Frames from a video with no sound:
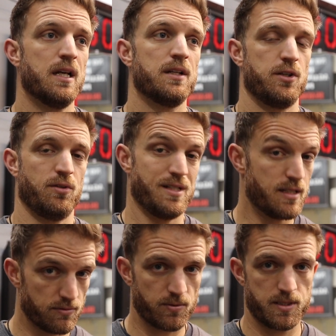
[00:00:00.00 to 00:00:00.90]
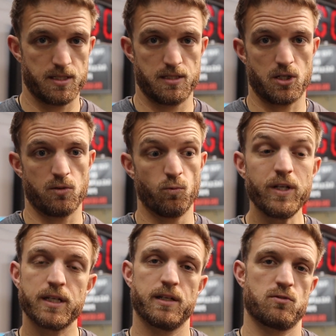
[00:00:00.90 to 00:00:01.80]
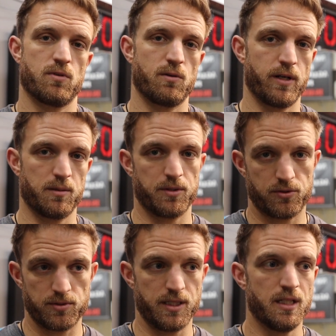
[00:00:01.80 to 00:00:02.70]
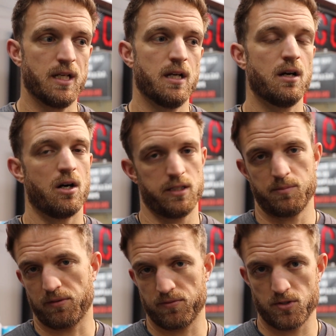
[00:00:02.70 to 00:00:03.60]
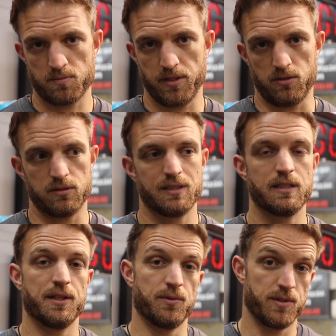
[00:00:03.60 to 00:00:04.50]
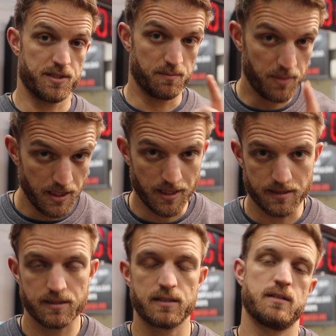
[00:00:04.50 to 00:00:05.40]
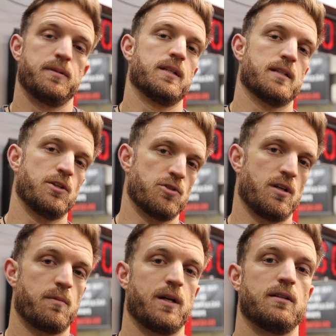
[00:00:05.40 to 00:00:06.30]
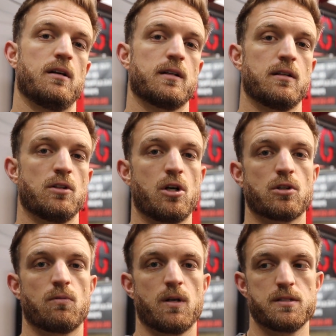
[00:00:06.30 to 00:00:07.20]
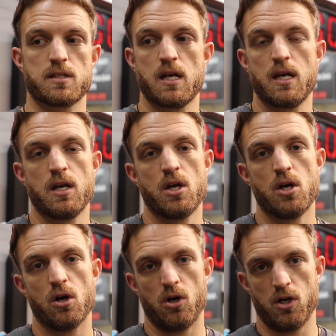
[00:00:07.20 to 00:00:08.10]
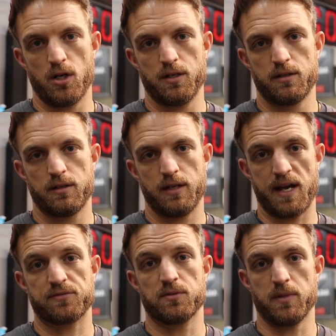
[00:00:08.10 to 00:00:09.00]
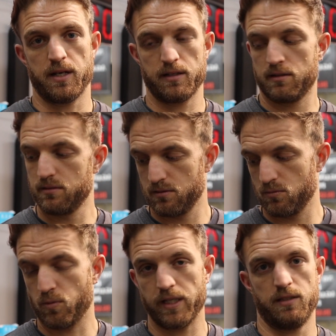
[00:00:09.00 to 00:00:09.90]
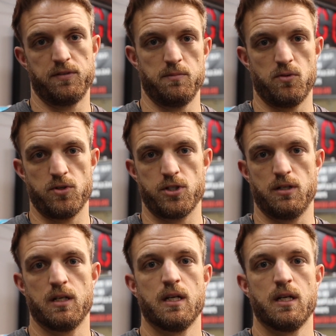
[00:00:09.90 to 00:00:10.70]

The only difference is on weekends, when I wake up at 3, I'll eat my first meal. And the reason being is because I usually have my longer runs on after my weightlifting portion.